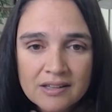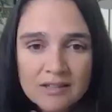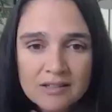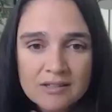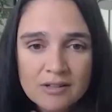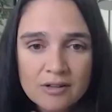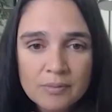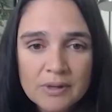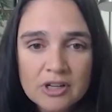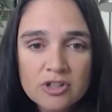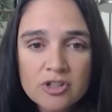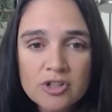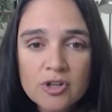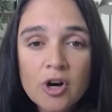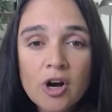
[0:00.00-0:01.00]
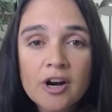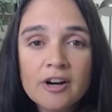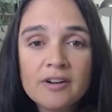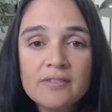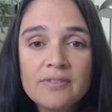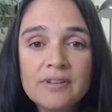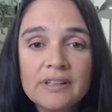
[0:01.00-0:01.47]
So picture your
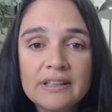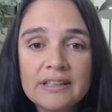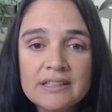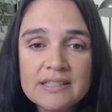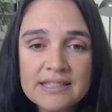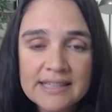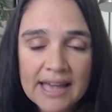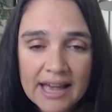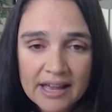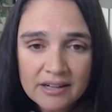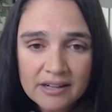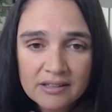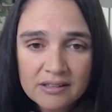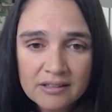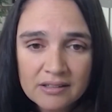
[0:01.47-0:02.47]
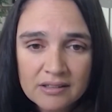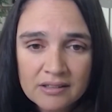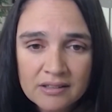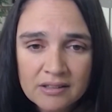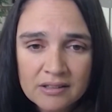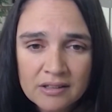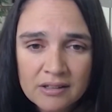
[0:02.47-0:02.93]
heart feeling sad,
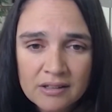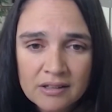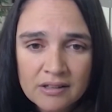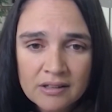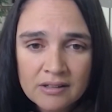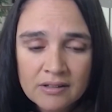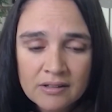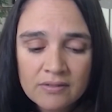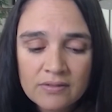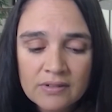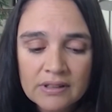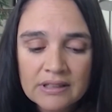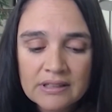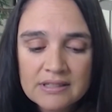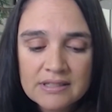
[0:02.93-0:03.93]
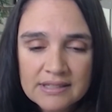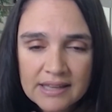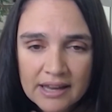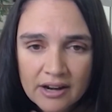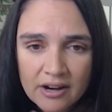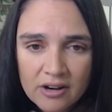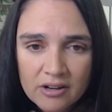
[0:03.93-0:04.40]
feeling
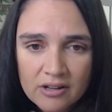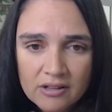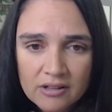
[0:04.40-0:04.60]
scared,